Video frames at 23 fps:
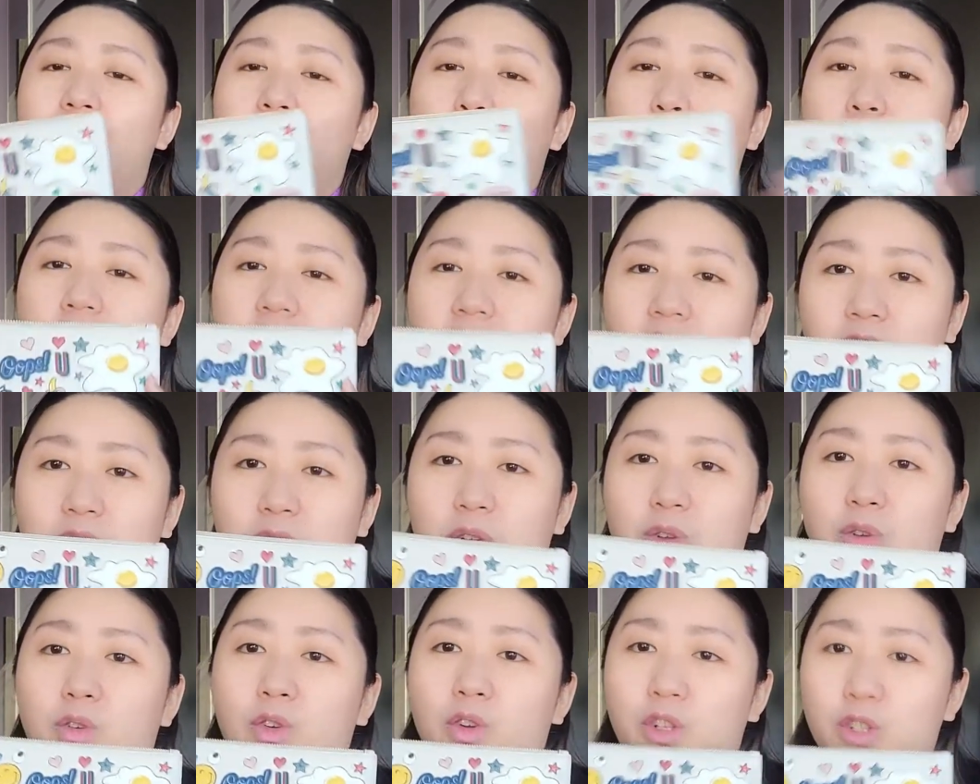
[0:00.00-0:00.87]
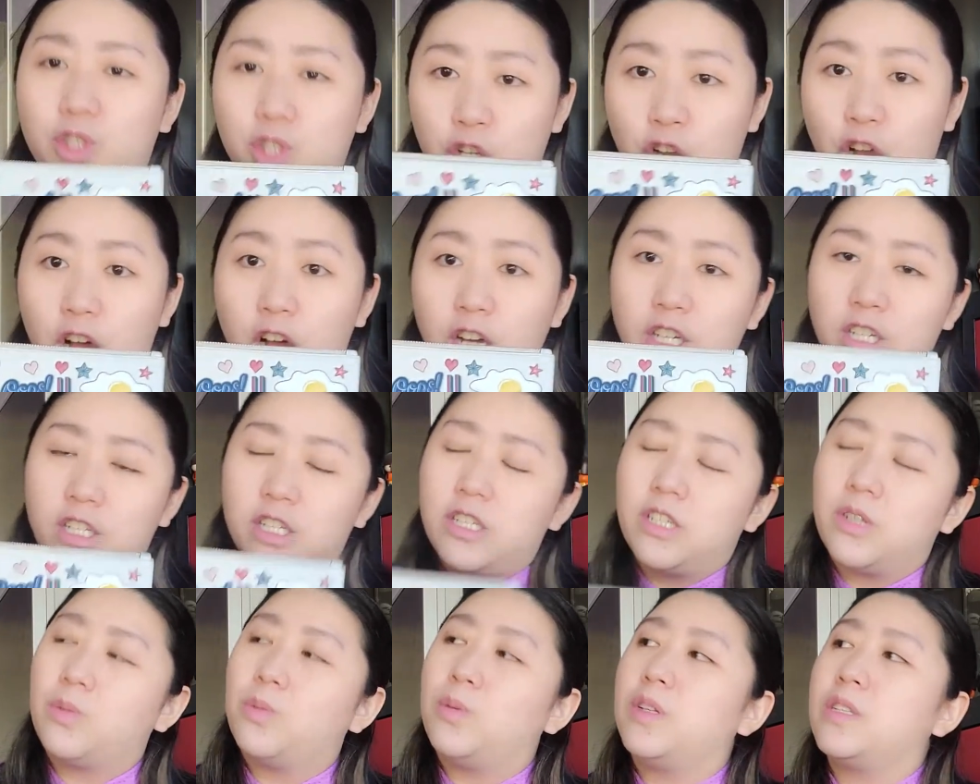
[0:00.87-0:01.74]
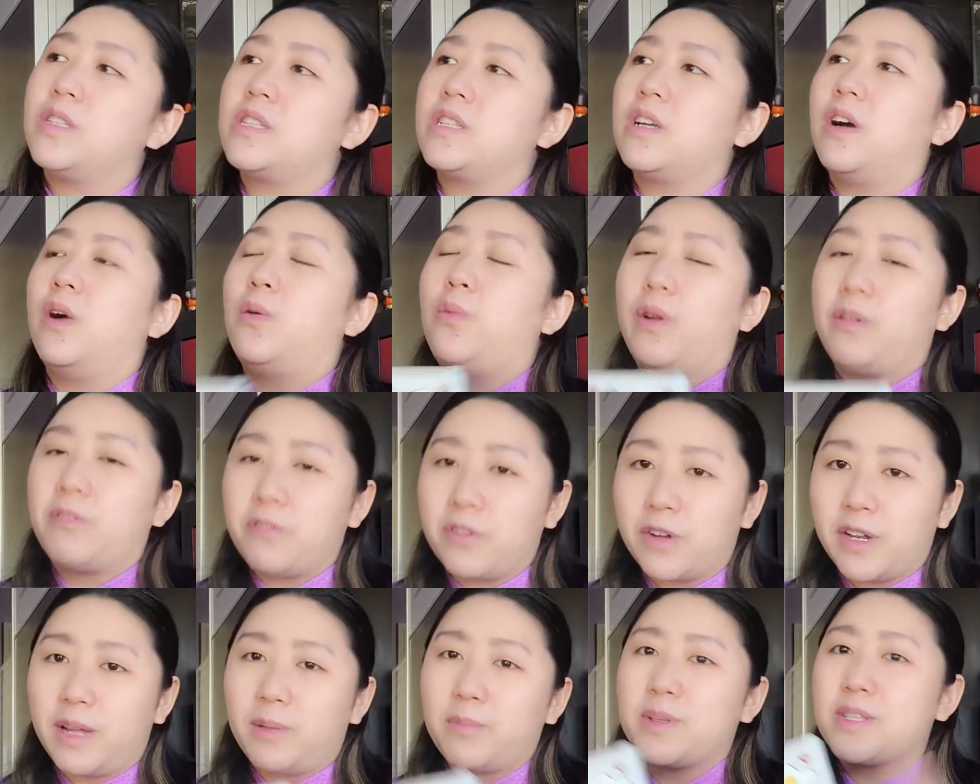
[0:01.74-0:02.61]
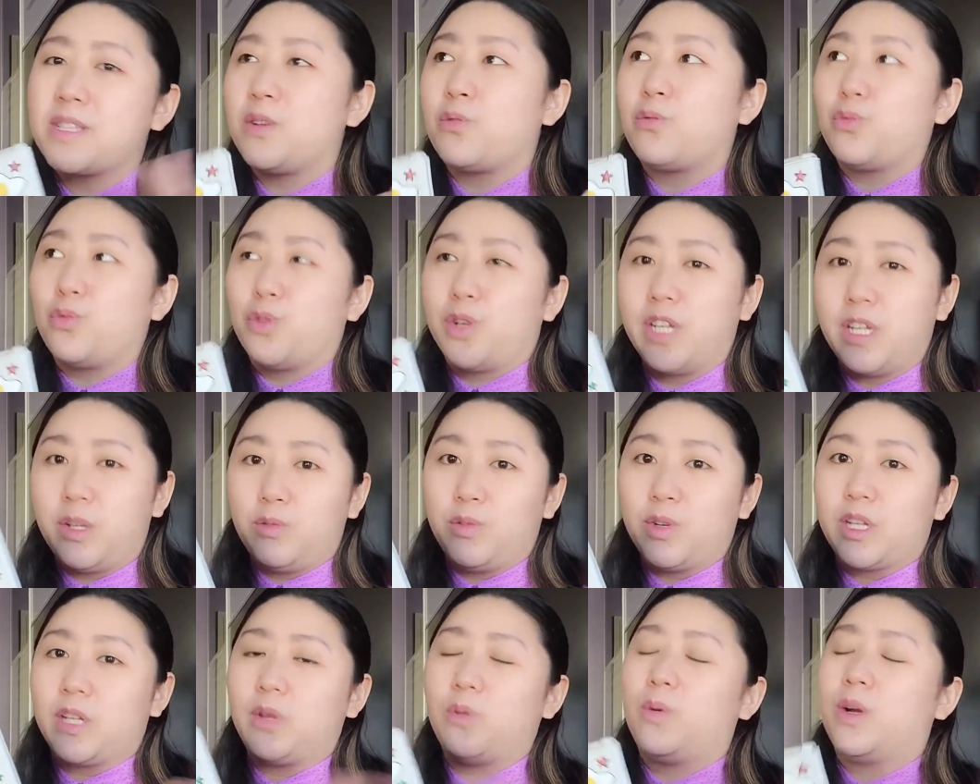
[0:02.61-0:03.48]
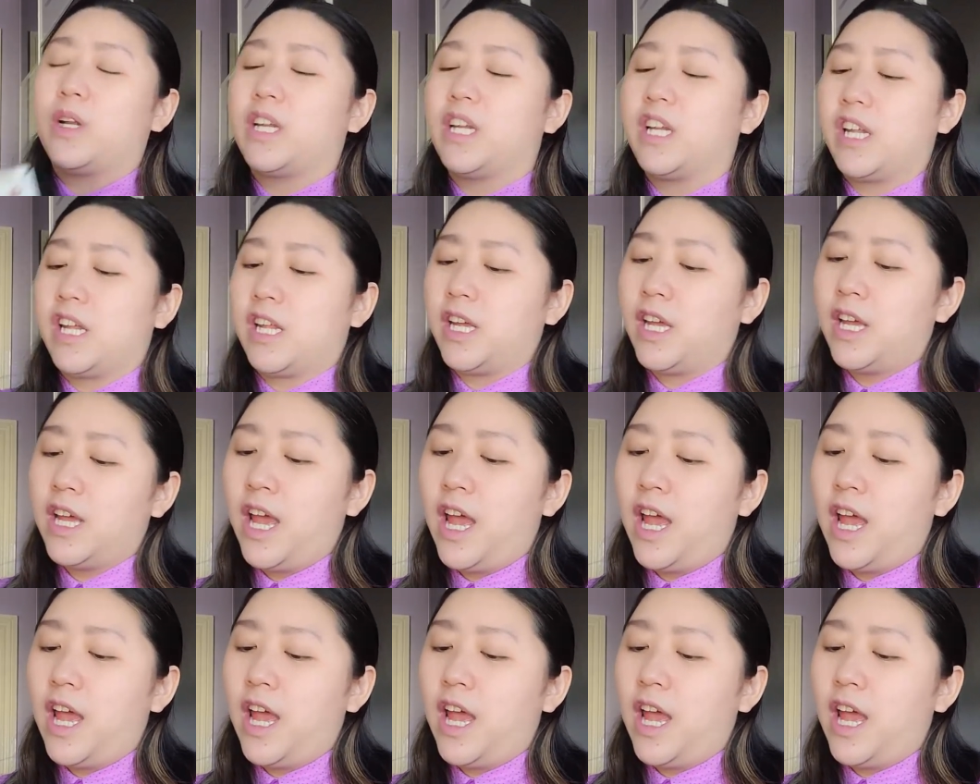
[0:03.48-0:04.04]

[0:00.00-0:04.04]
And we got the chalk color one, so I went for that because I really, really wanted it.